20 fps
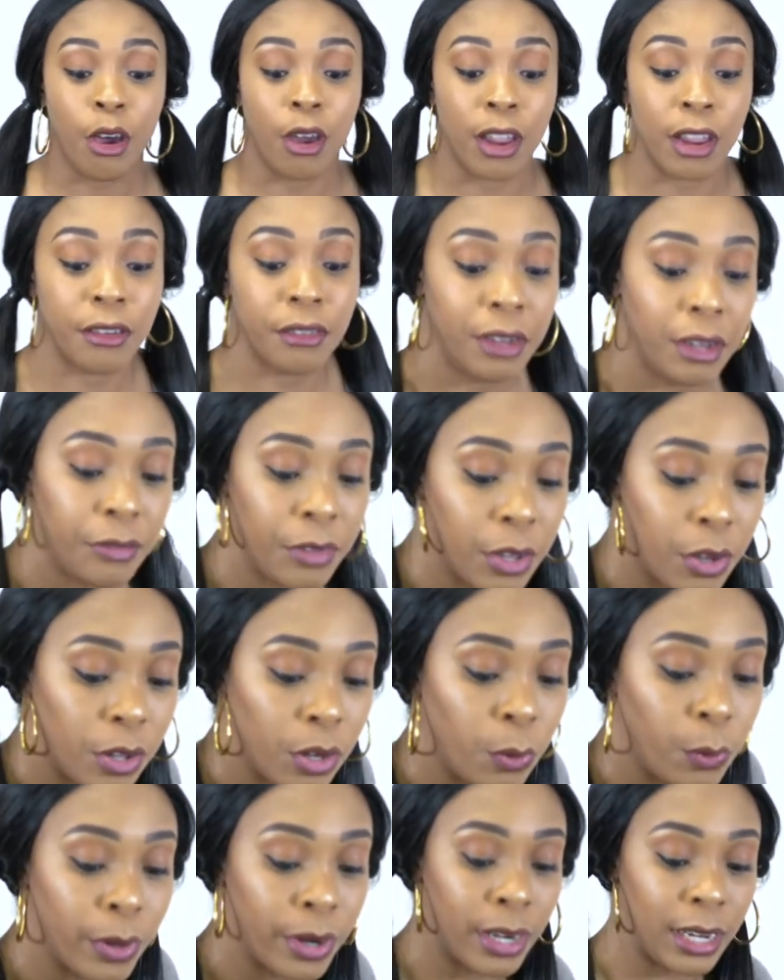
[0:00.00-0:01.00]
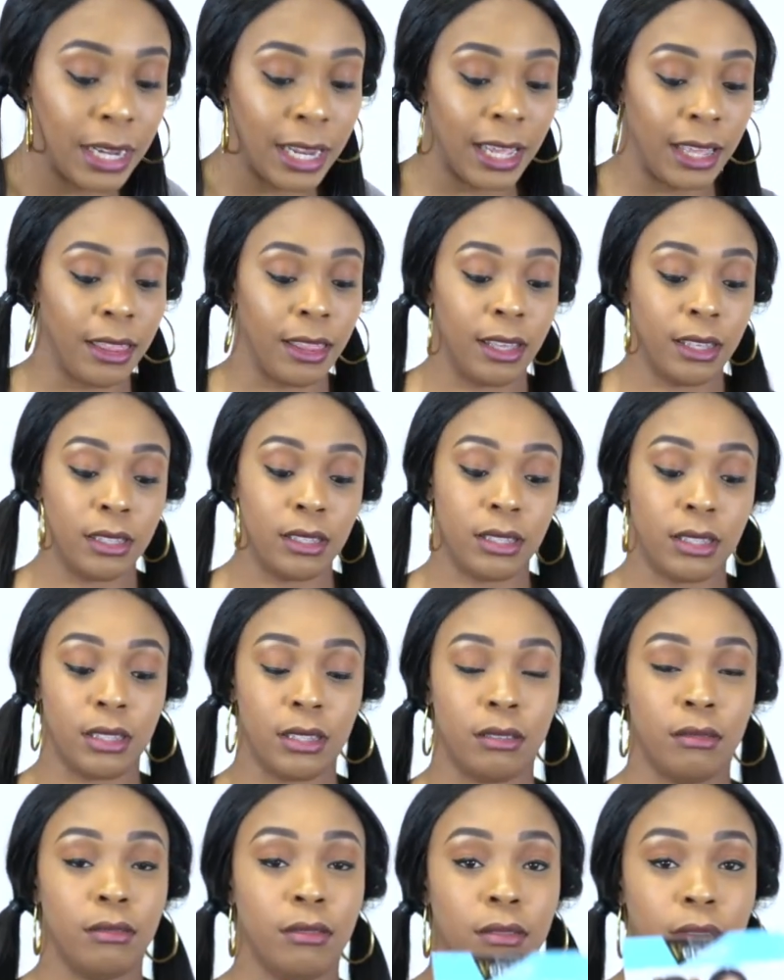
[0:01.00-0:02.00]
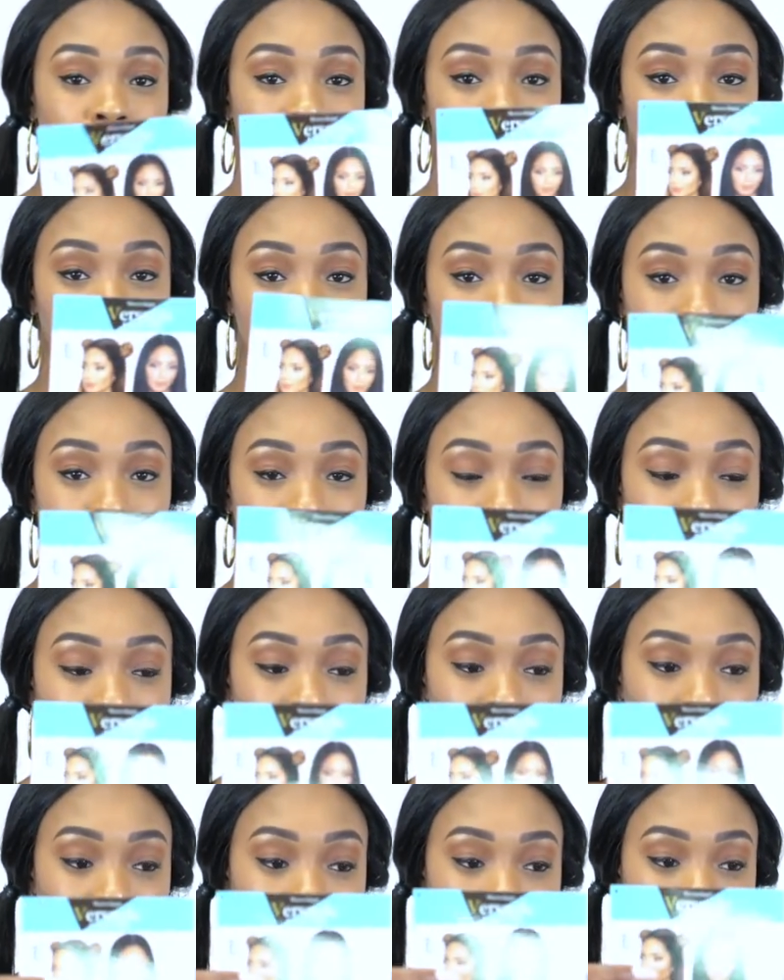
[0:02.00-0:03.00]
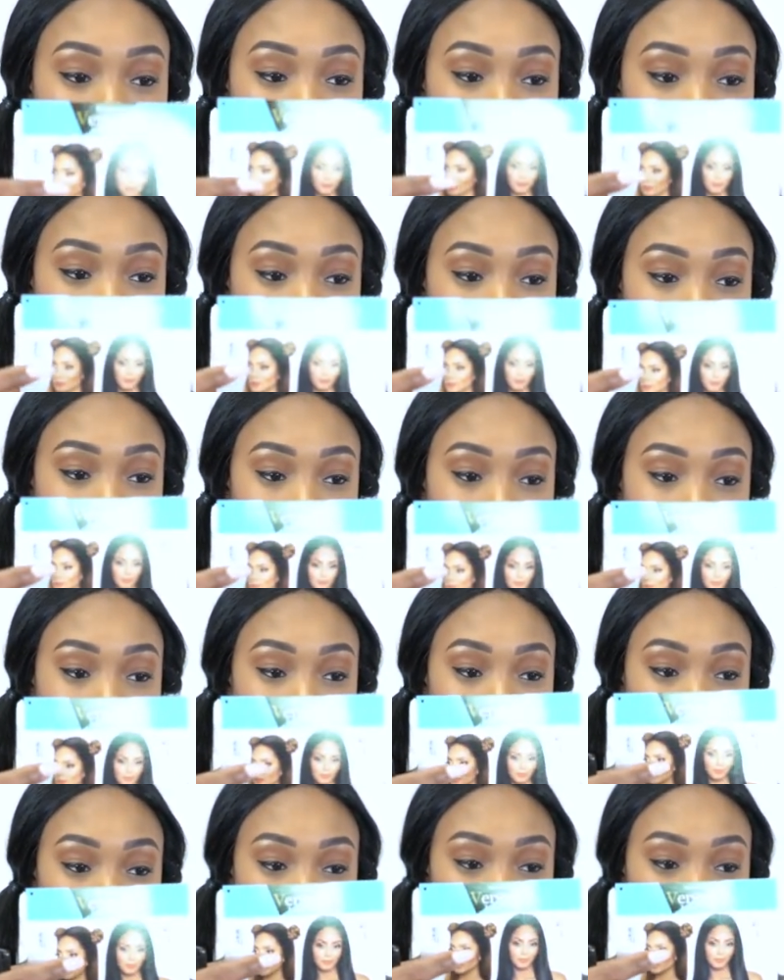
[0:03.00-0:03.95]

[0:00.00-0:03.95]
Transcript: or even if you're going to wear it like this on a stock card like this